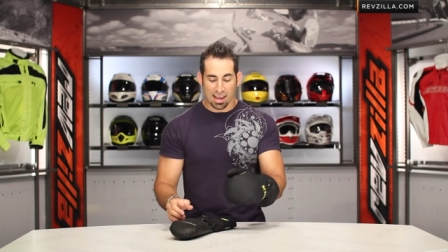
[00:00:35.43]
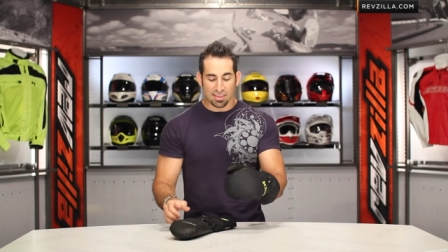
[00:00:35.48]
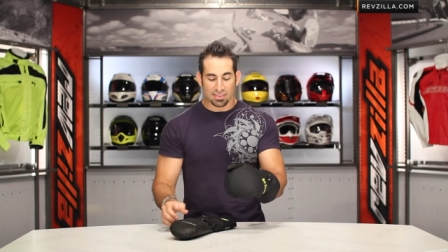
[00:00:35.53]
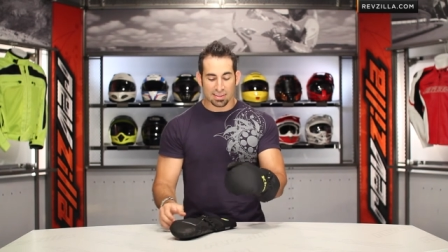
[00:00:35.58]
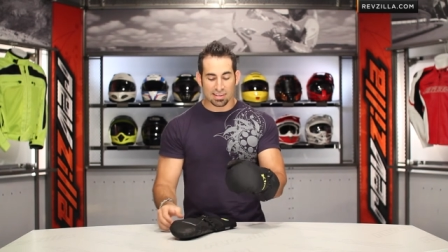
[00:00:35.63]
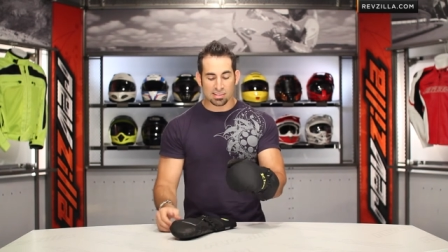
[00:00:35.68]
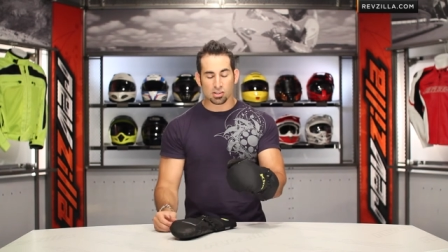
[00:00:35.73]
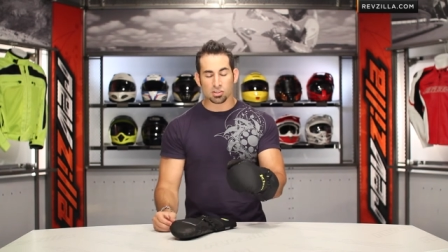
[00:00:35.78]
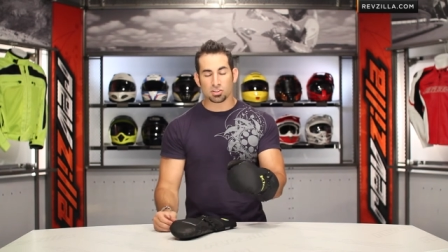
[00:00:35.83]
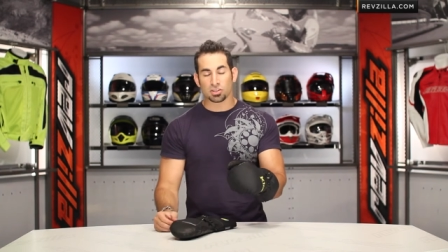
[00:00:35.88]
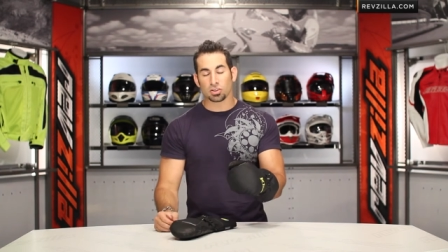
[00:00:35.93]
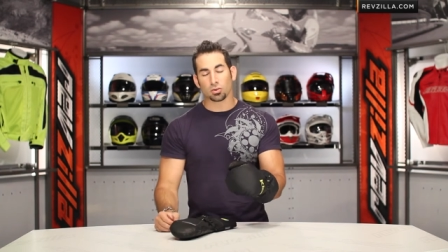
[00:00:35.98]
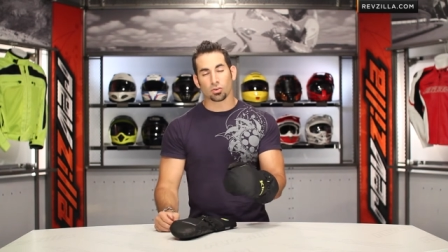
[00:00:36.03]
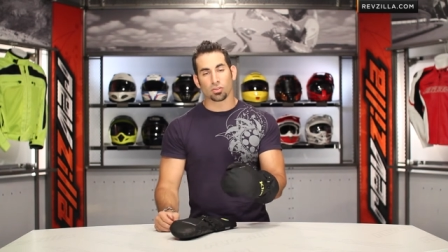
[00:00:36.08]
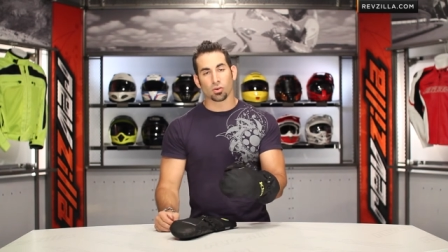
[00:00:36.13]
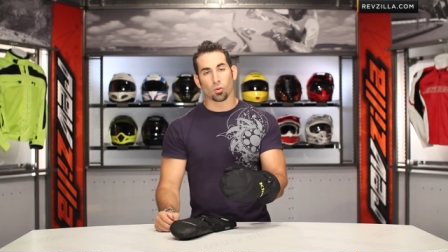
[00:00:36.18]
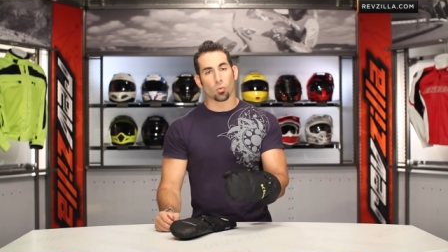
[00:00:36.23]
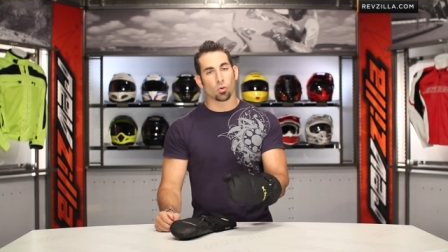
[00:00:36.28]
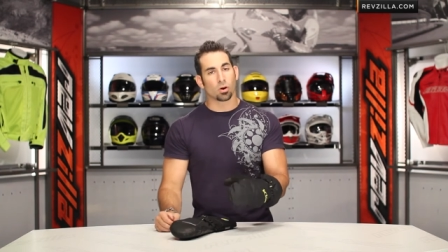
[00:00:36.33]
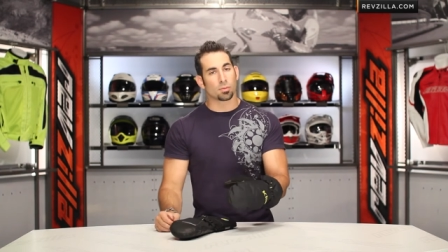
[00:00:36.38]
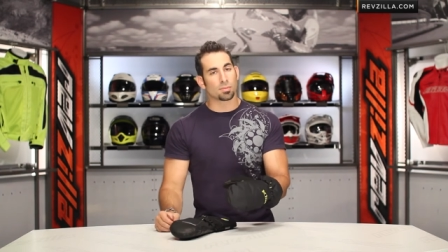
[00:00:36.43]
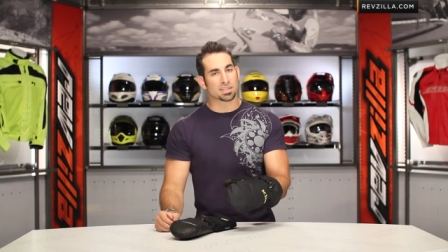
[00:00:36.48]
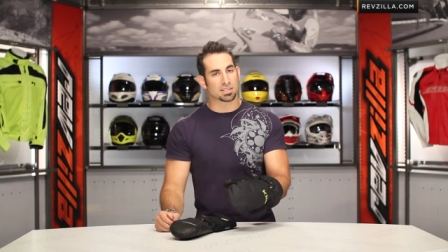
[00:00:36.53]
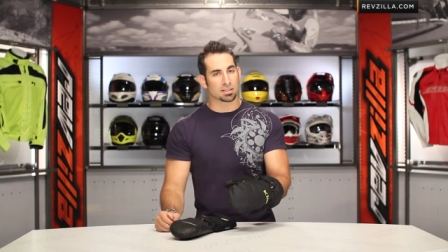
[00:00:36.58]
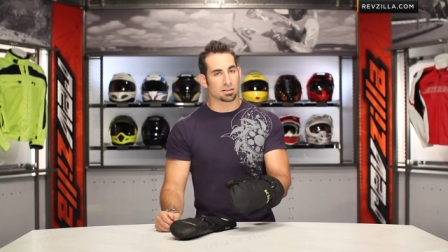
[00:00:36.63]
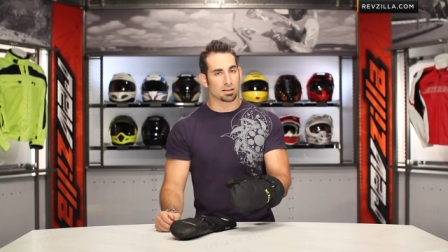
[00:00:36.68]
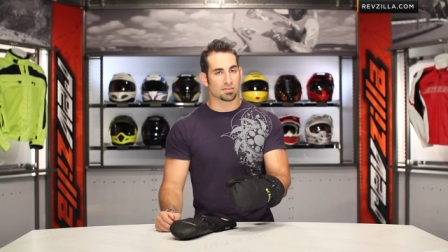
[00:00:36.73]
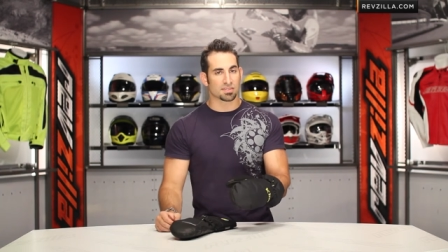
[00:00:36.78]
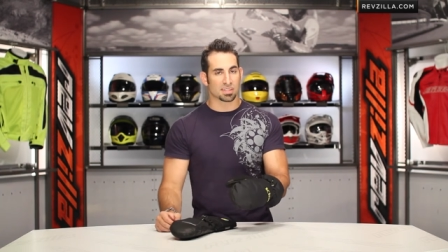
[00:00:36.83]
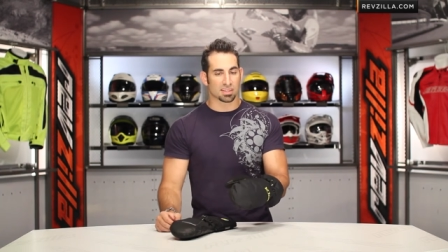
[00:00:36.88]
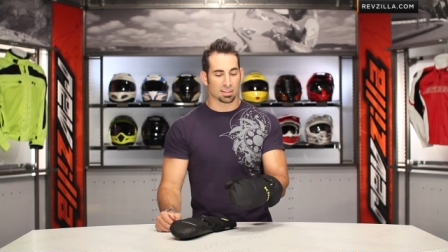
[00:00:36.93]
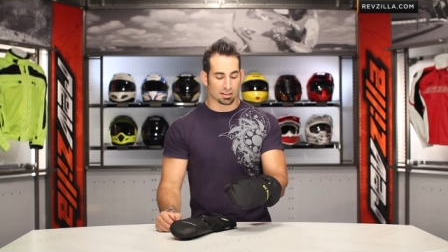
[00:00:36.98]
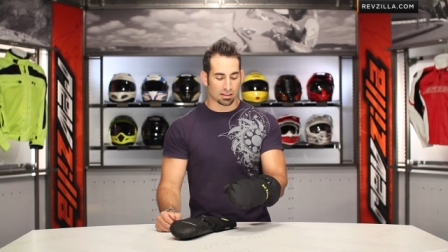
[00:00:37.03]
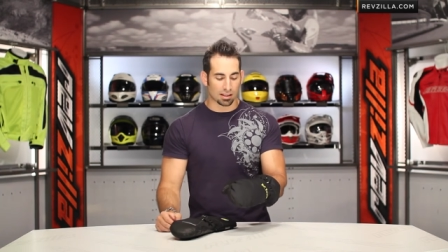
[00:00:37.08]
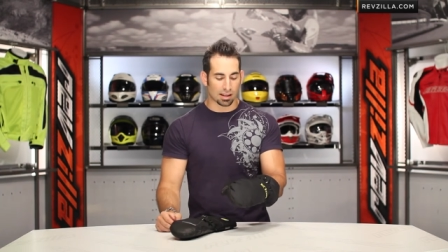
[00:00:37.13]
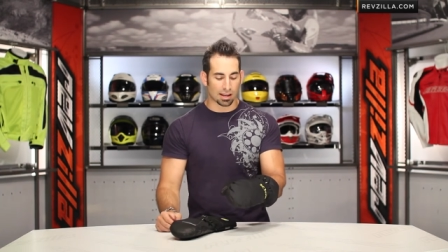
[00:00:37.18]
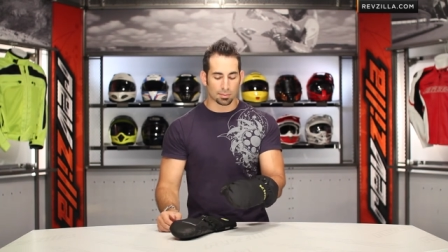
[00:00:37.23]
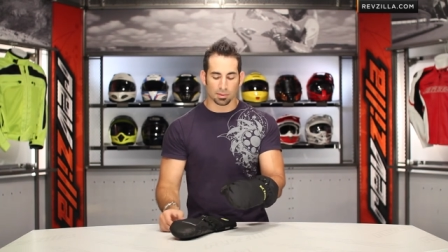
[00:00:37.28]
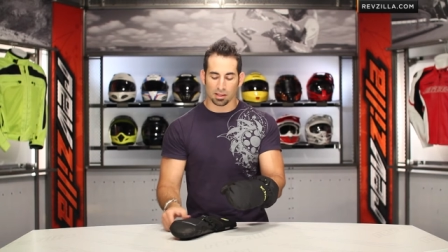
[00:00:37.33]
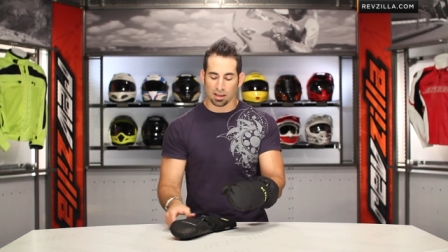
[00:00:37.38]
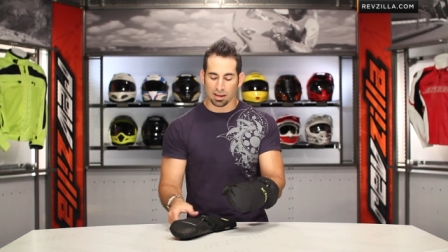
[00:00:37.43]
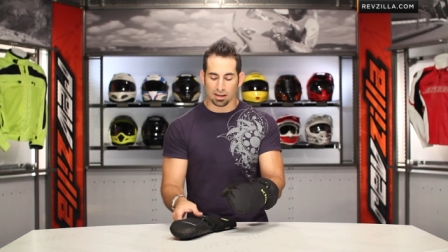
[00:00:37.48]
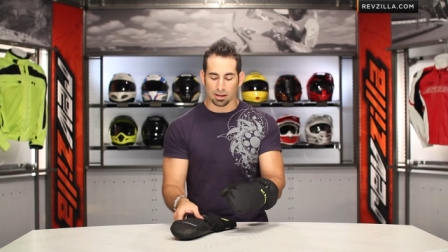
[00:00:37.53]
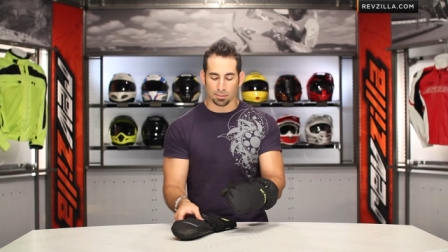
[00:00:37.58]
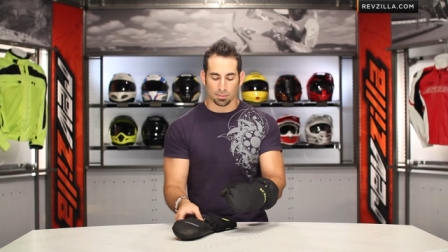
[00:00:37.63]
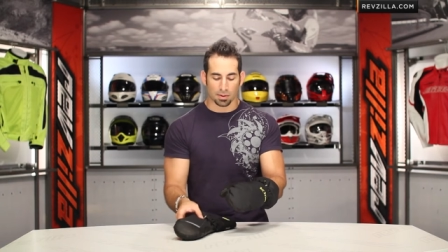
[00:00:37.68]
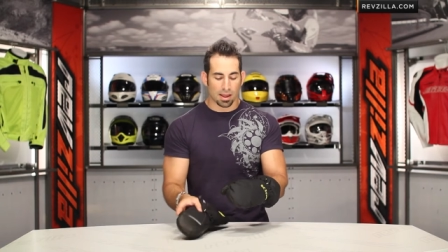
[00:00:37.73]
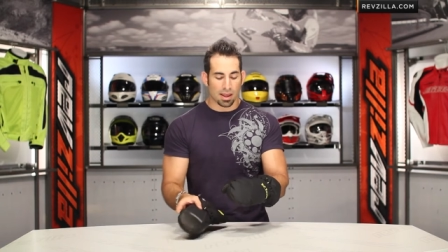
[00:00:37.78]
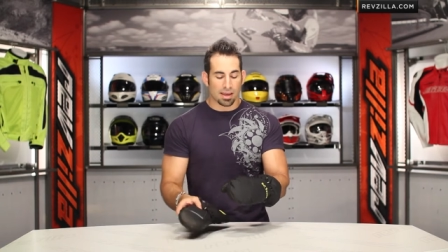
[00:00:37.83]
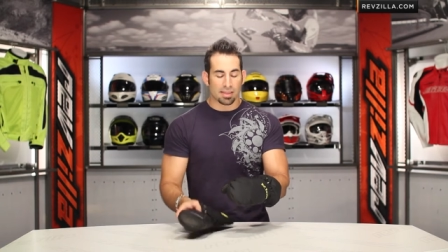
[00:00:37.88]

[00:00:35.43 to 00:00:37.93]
These are two of the warmest gloves in the Klim lineup.